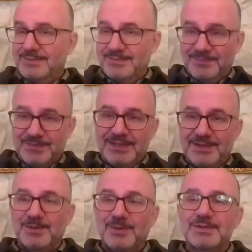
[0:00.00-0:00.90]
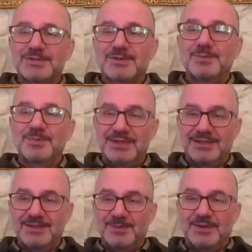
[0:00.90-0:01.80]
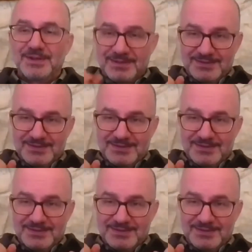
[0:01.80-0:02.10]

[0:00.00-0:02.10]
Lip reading: very close community where